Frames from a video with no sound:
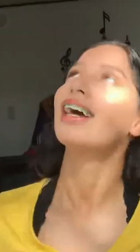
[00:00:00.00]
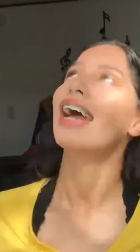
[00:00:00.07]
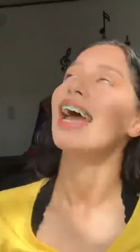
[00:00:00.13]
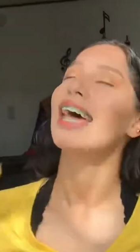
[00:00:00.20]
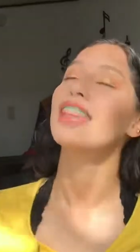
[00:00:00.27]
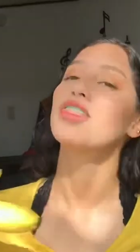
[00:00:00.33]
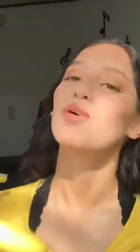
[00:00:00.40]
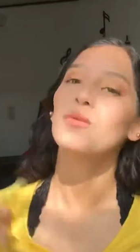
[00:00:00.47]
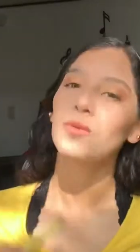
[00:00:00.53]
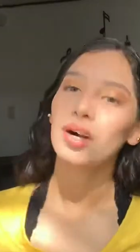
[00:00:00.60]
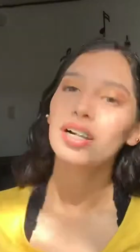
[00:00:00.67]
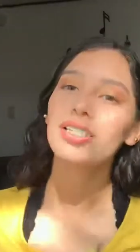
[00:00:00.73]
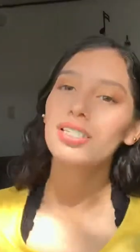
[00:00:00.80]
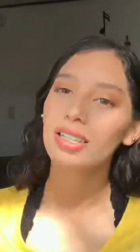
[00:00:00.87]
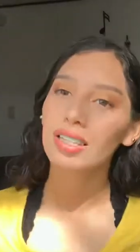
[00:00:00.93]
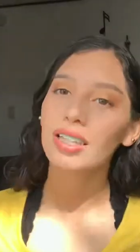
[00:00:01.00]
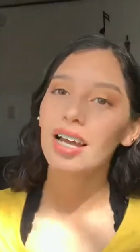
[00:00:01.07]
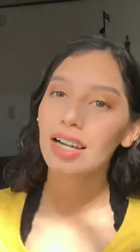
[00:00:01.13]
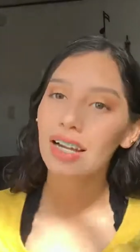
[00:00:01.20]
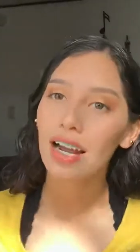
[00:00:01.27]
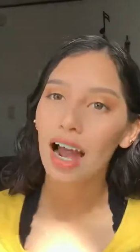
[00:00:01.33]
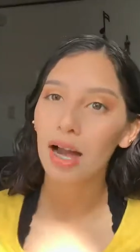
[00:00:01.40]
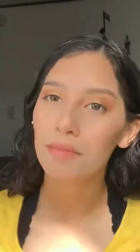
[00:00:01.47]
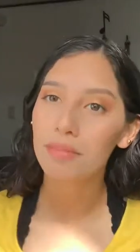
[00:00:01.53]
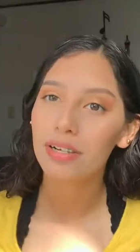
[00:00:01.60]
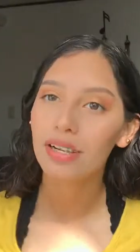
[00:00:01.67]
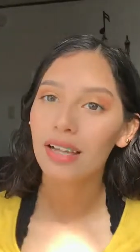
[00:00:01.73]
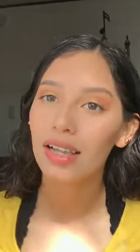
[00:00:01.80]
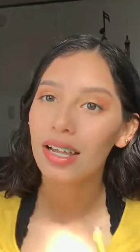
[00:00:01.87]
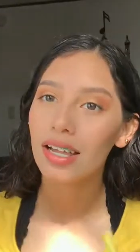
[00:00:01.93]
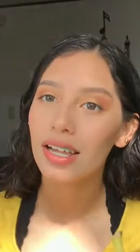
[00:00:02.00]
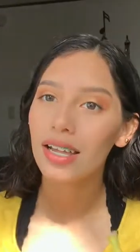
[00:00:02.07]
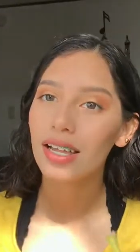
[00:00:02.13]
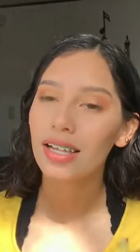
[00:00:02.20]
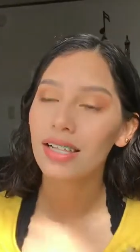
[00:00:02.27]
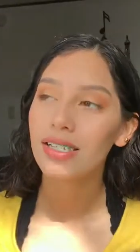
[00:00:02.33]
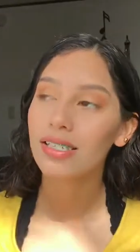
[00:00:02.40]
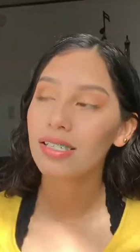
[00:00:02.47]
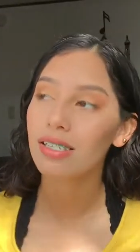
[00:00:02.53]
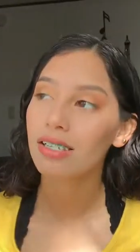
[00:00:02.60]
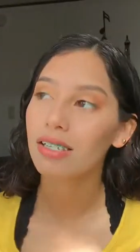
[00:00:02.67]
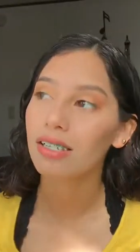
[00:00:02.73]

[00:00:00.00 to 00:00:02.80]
the worst thing that can happen is